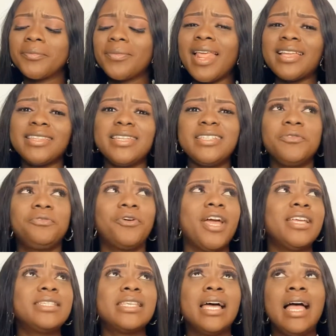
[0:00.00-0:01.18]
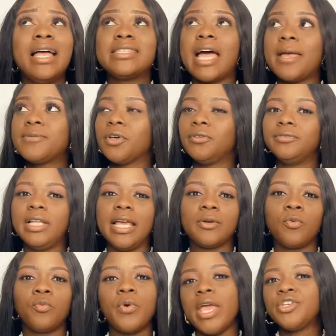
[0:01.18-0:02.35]
the different types of like
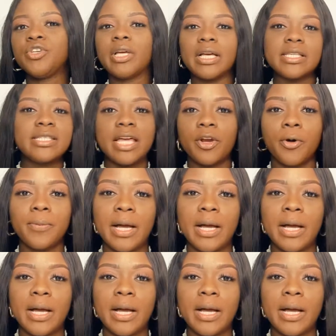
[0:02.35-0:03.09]
ways you can set up